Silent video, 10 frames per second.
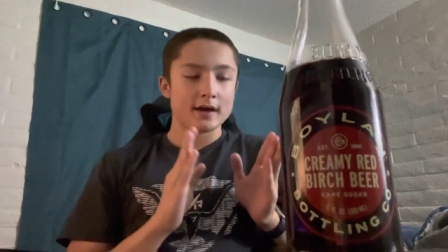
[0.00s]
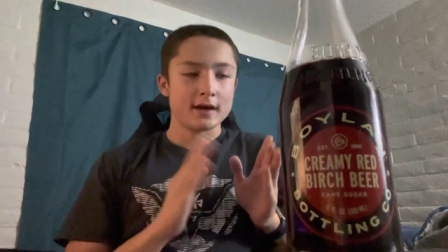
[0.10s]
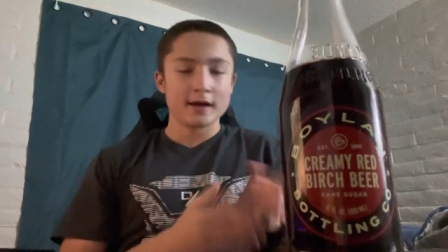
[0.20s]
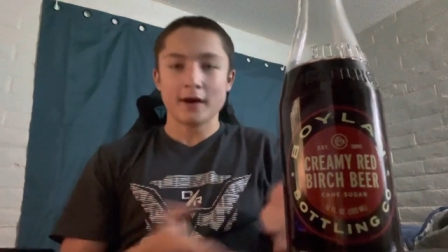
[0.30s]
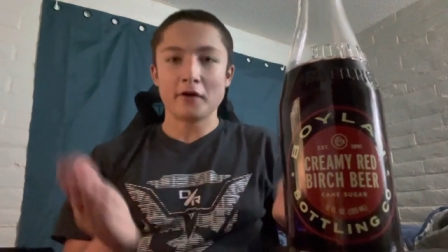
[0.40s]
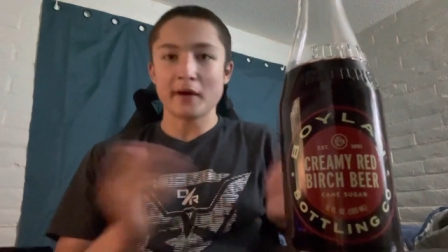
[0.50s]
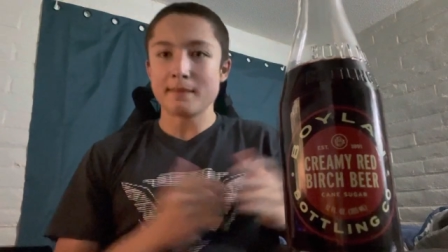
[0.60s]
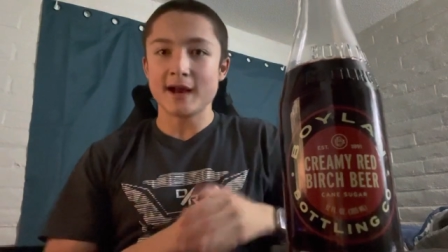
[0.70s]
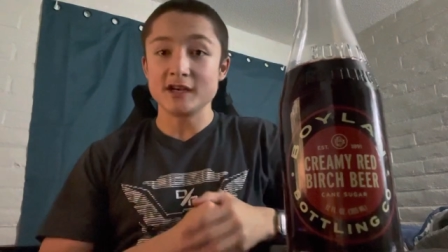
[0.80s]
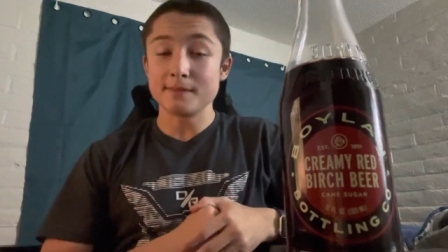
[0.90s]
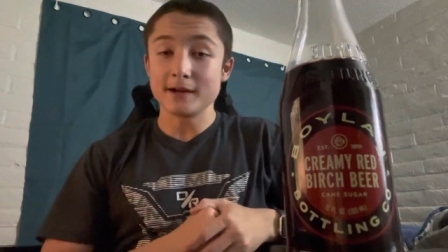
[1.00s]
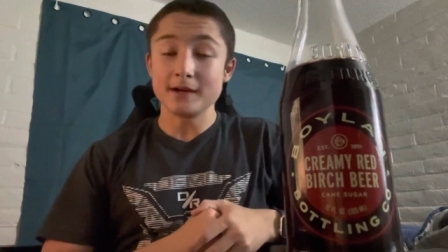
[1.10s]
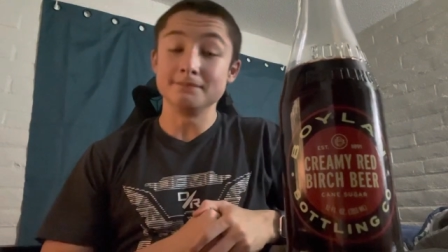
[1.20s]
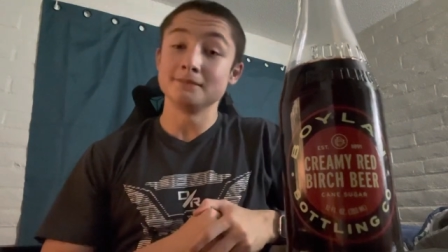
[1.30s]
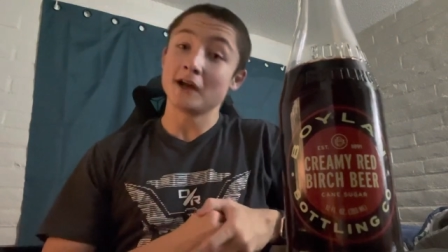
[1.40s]
i don't know why it matters but
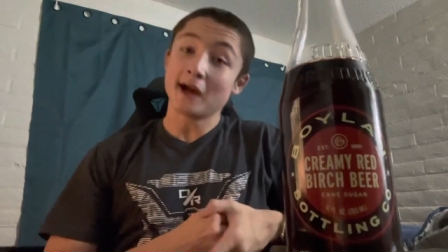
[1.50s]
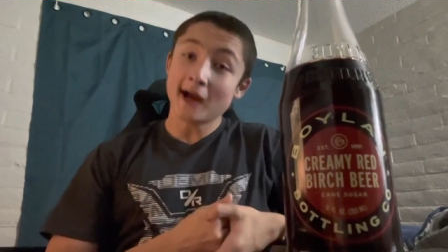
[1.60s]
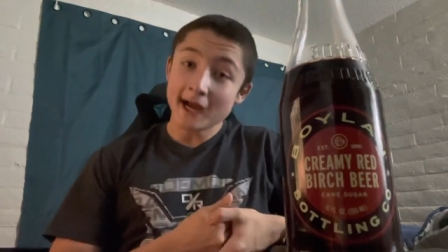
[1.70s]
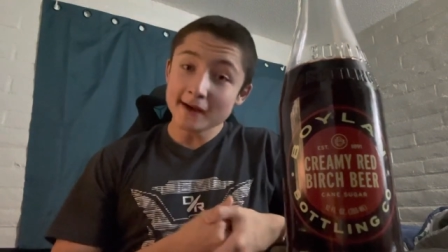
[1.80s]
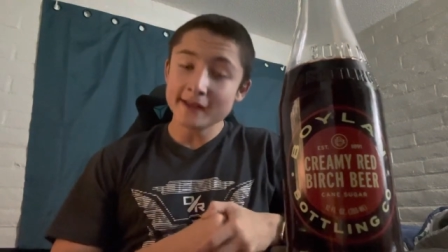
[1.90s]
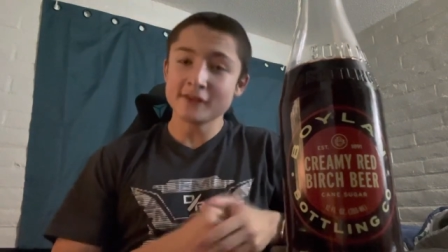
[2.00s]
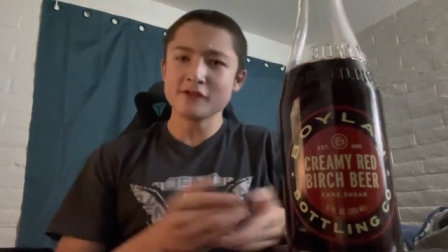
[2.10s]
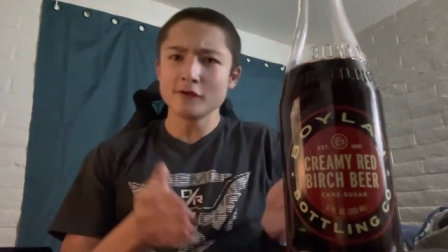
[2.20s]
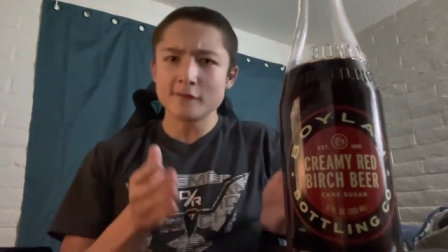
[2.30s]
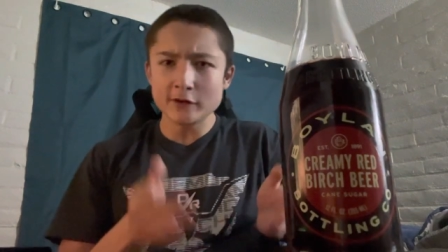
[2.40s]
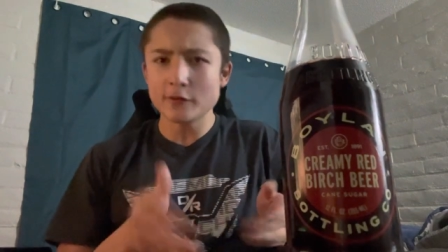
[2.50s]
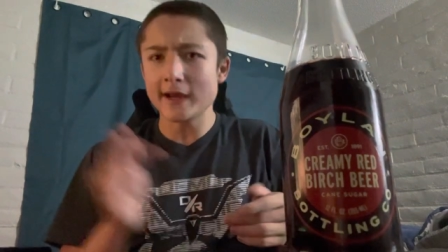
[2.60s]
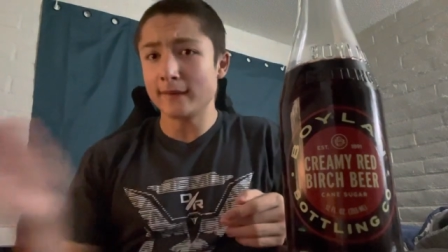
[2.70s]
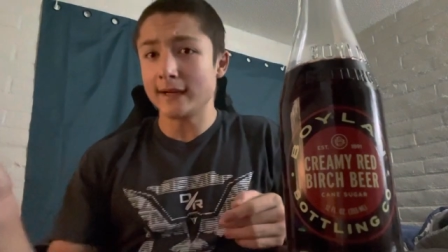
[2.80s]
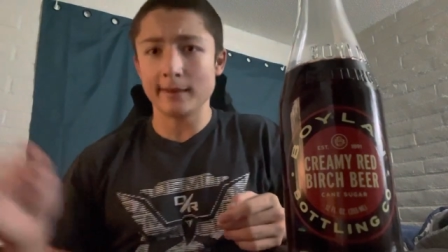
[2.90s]
um I ha- this is a review
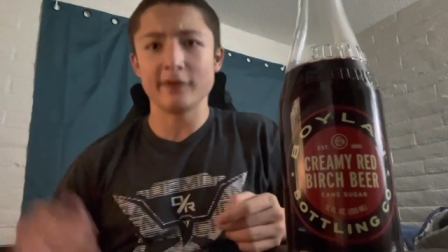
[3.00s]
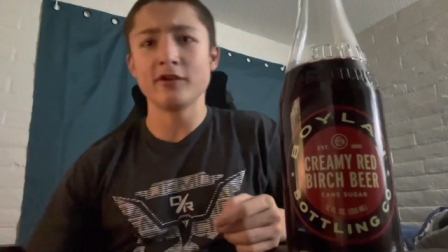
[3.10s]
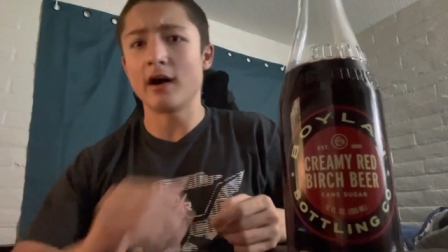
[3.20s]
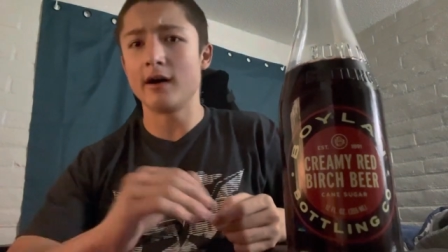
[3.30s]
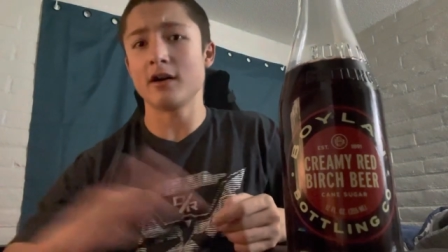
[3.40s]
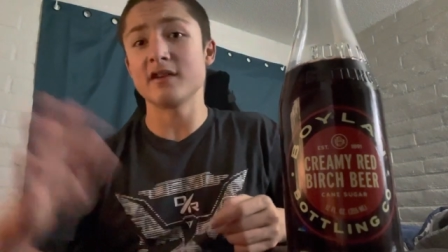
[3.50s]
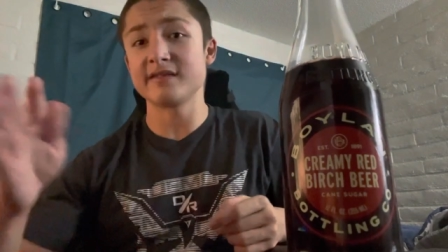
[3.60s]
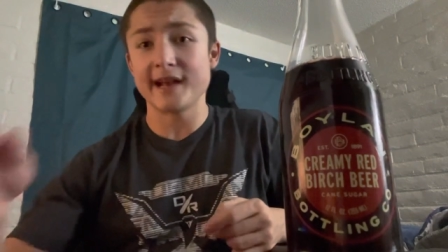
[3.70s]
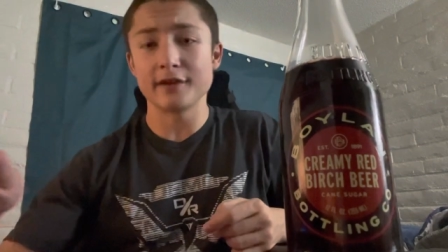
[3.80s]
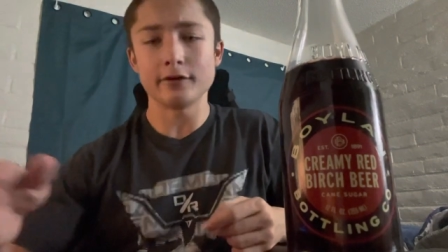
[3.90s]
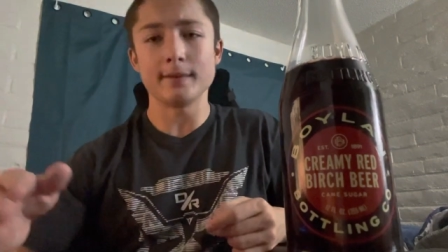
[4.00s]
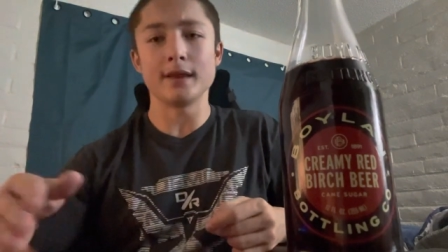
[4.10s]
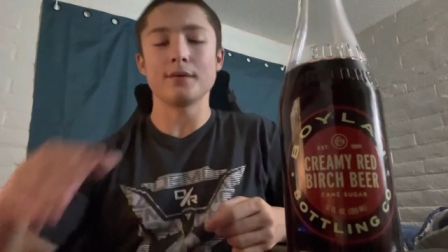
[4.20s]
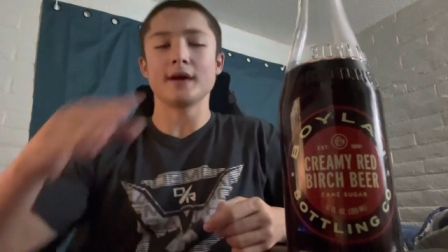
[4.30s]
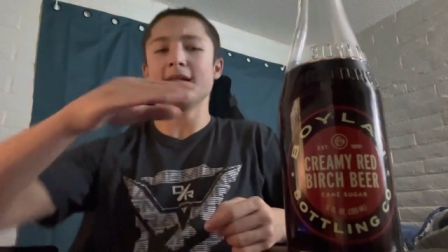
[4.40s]
and rating that's what r&r stands for by the
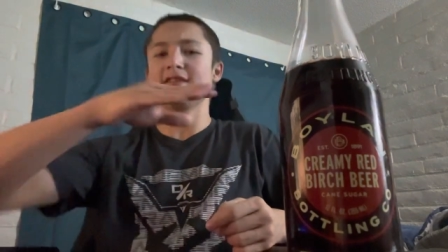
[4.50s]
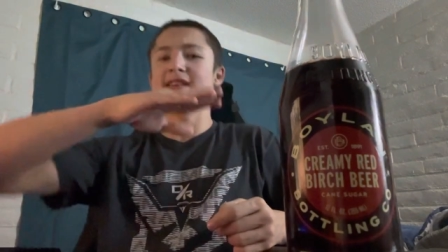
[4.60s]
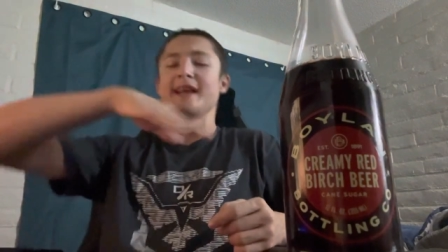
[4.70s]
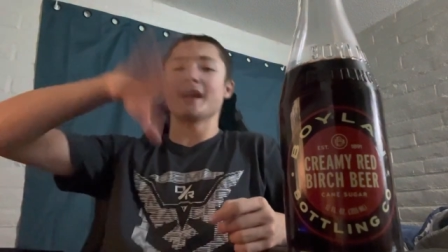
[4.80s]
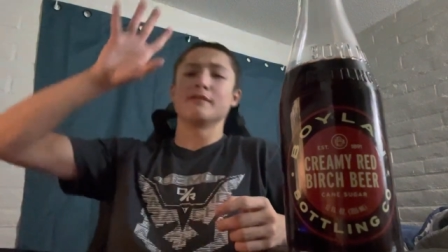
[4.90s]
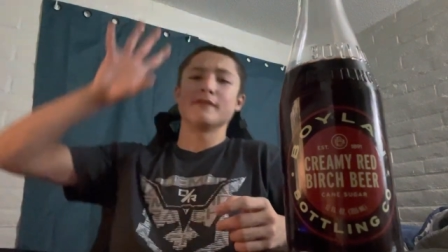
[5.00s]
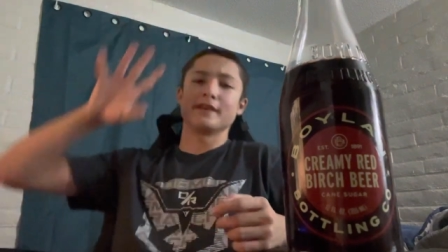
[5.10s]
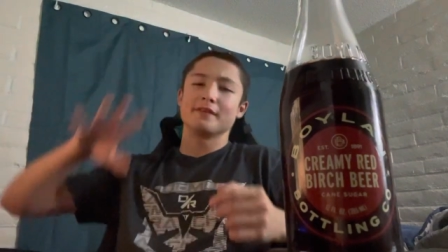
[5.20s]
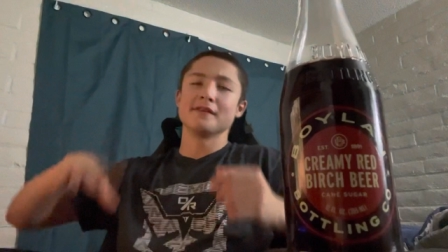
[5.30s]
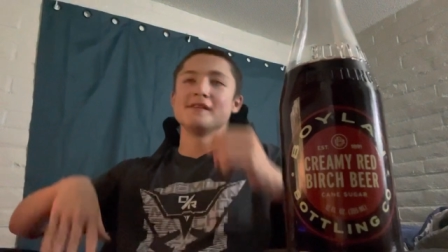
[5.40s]
way i have to say like every video